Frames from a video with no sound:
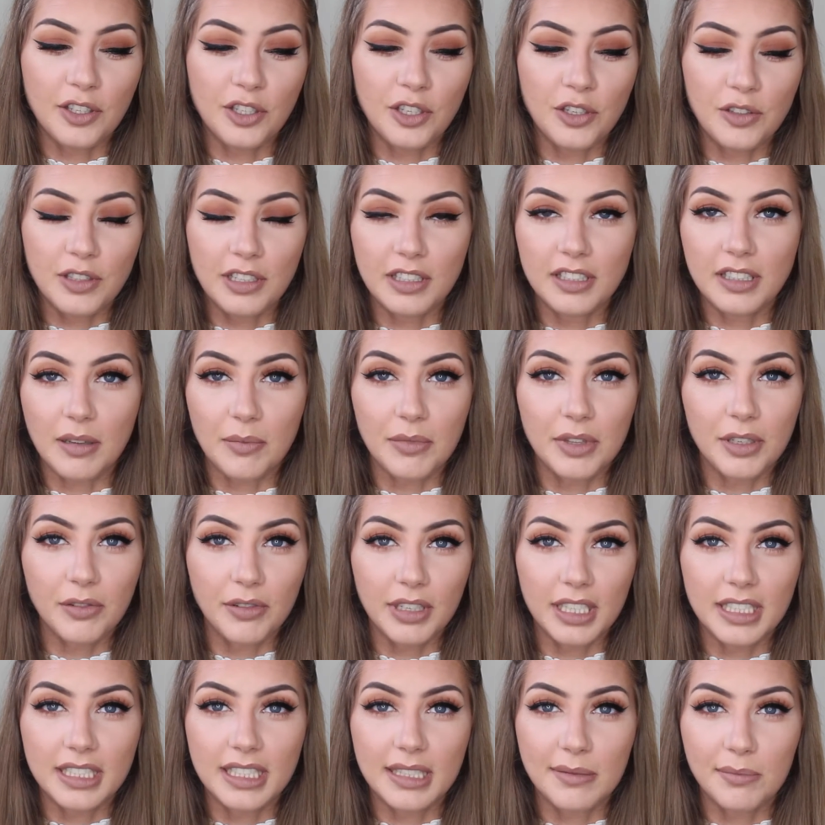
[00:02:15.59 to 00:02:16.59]
using something
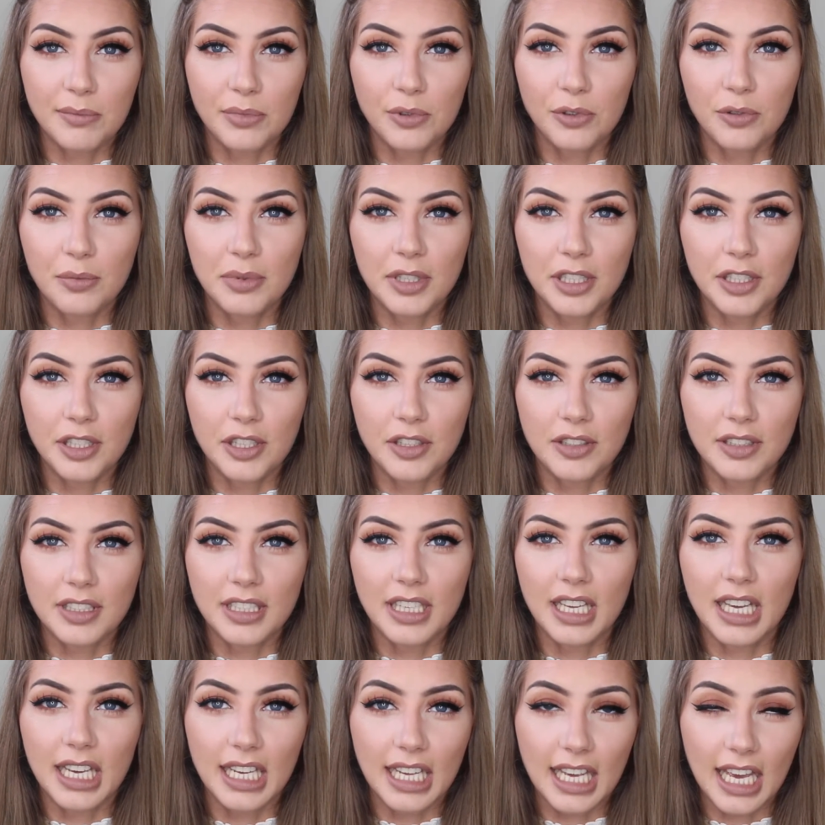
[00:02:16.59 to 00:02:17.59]
really simple but
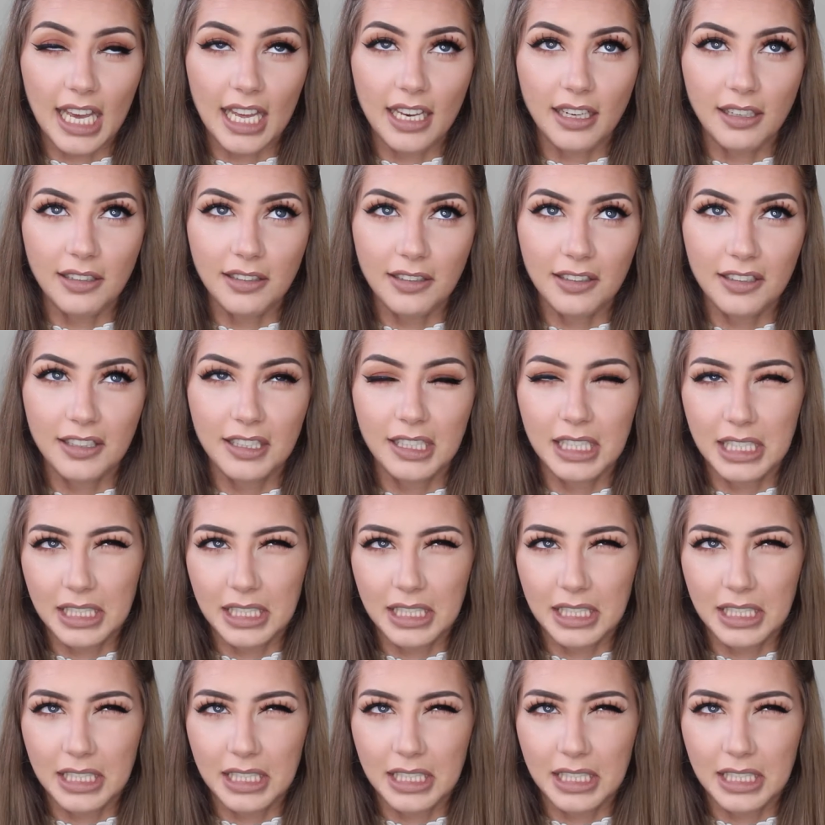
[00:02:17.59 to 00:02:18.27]
using it again.